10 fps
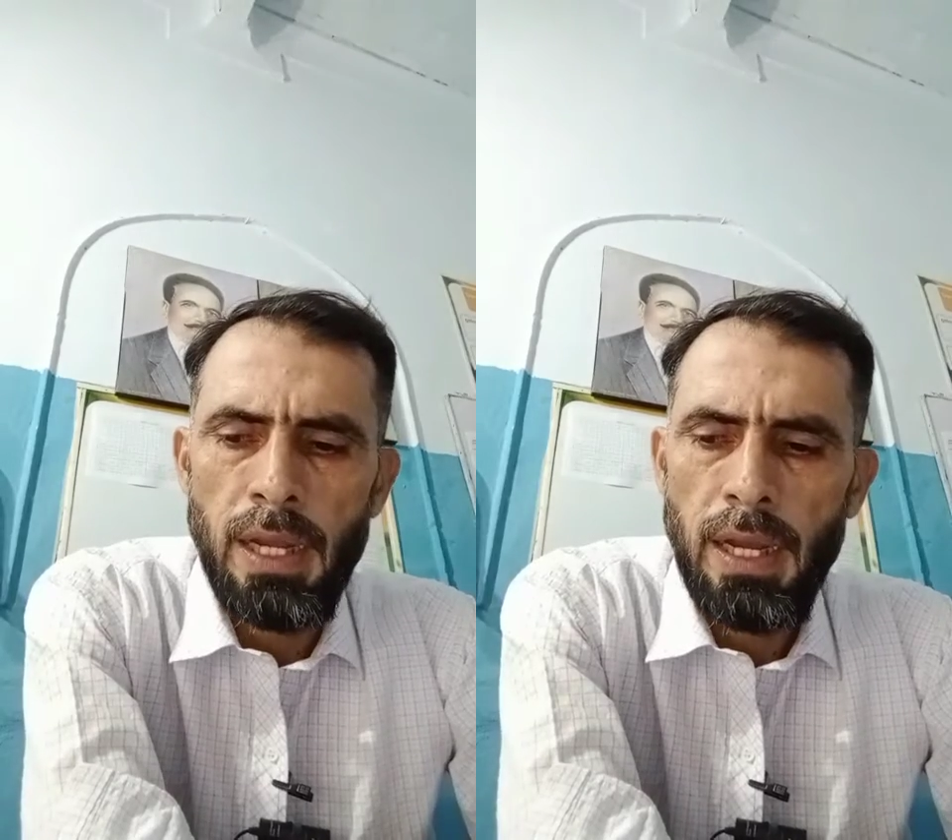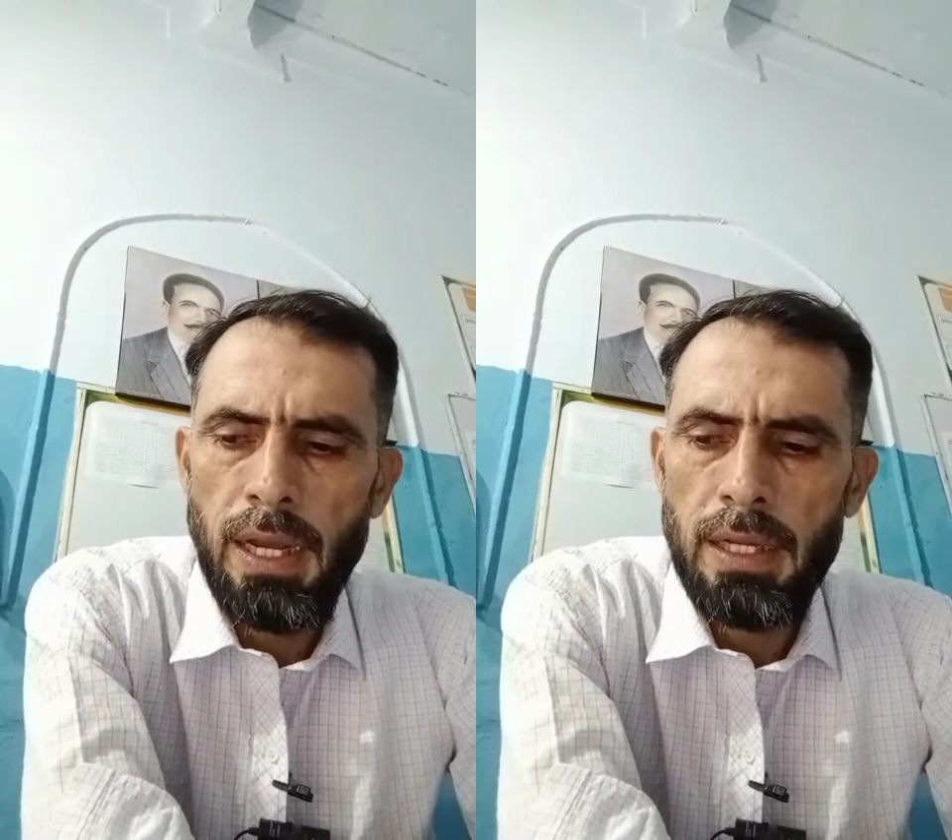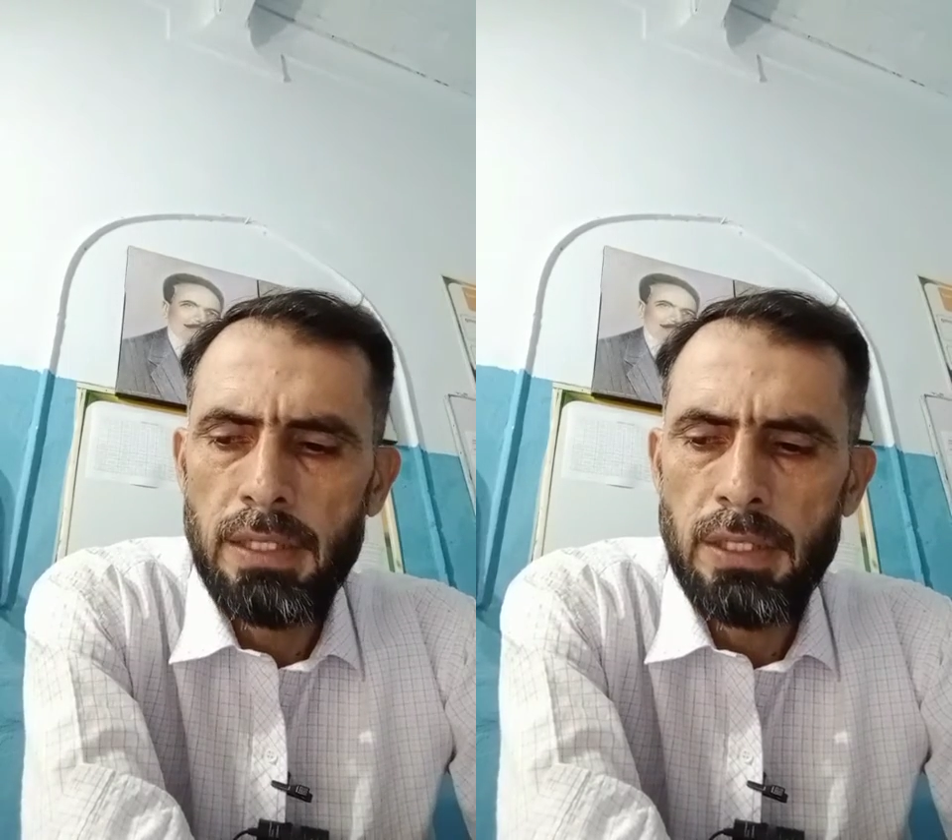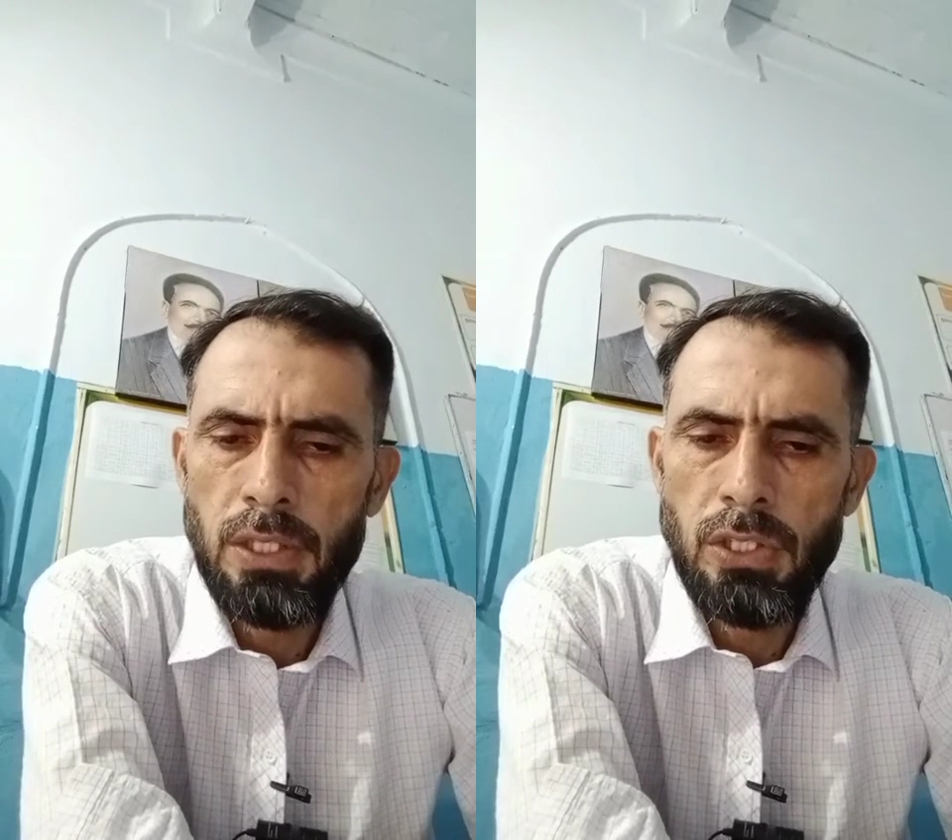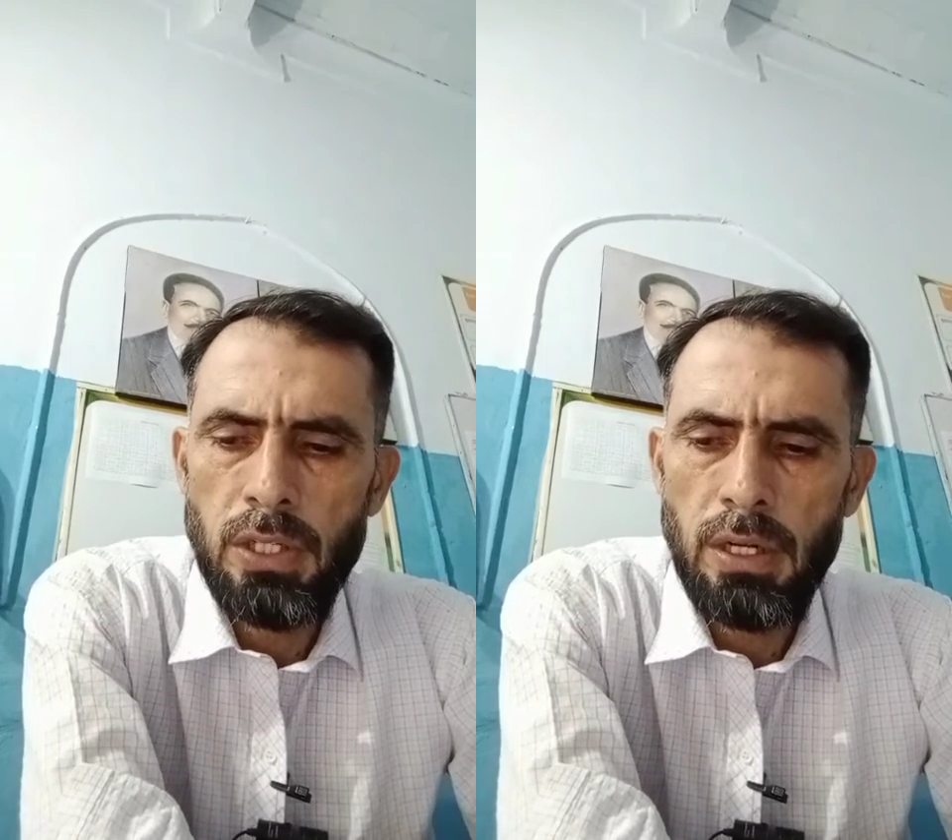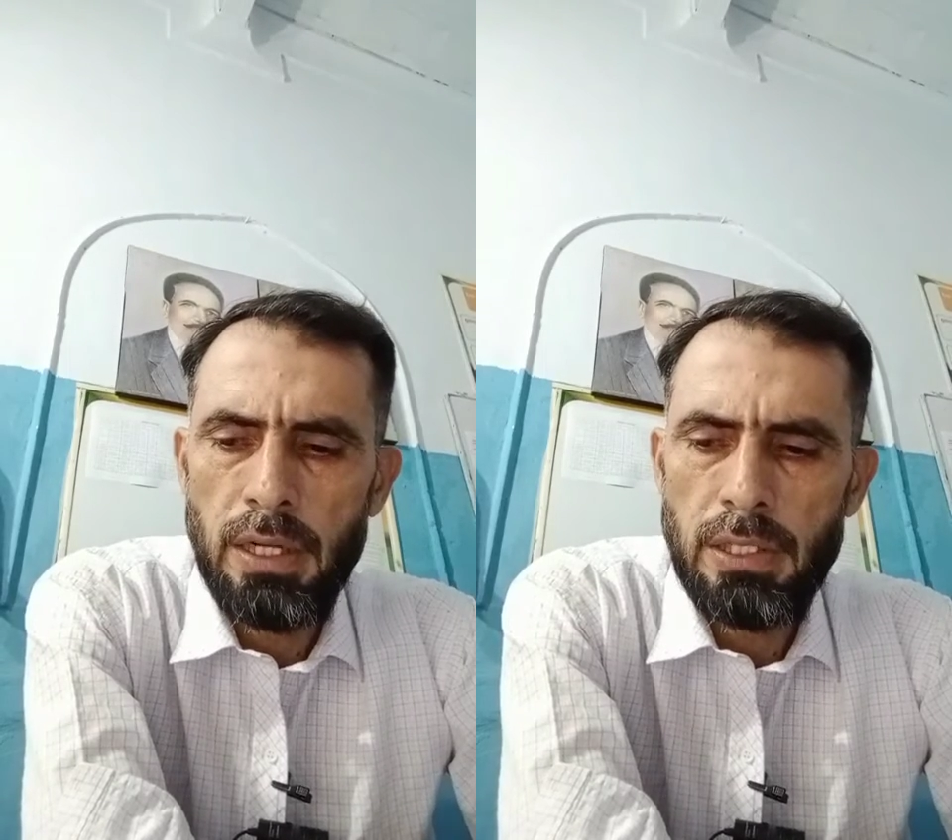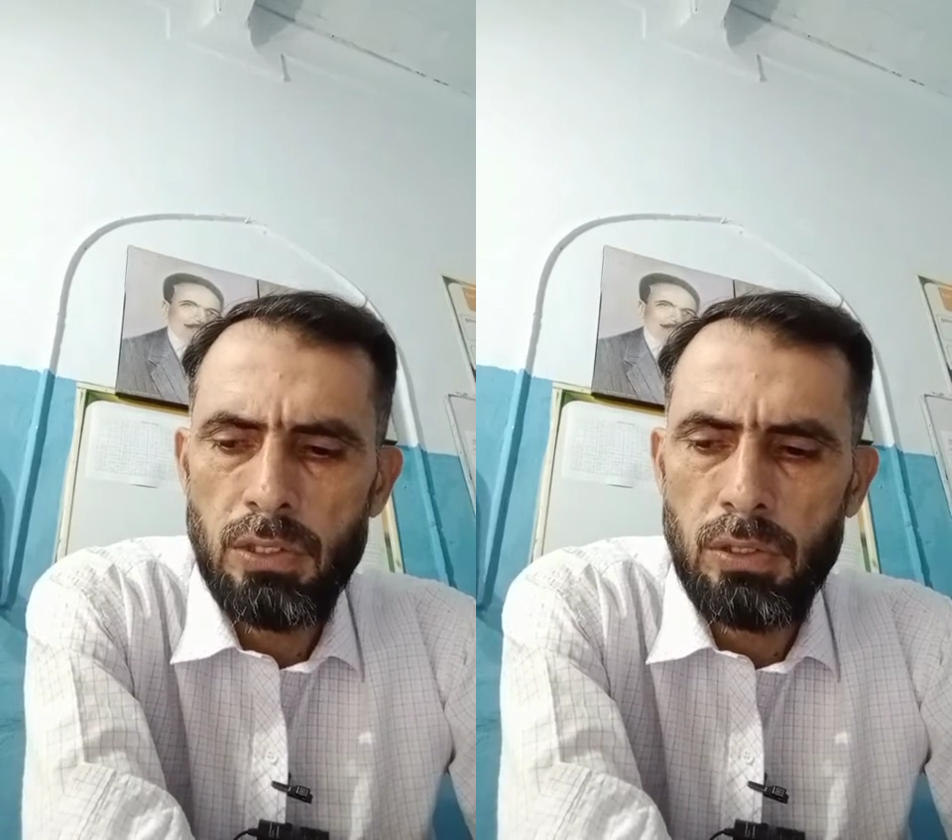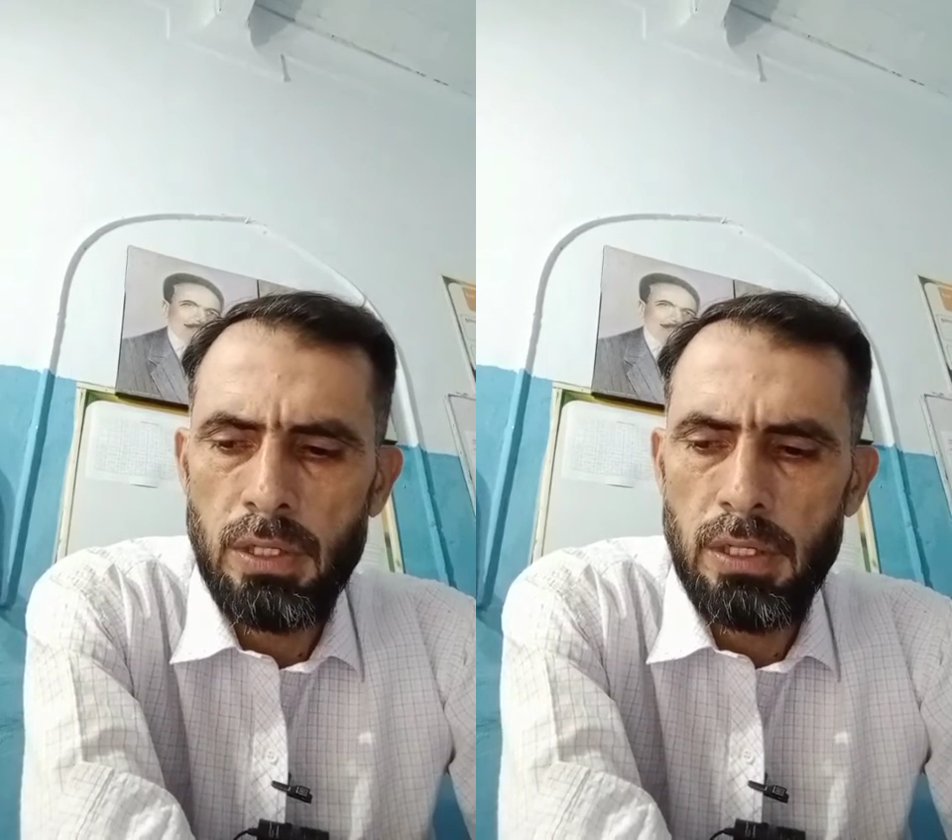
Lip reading: and the teacher asks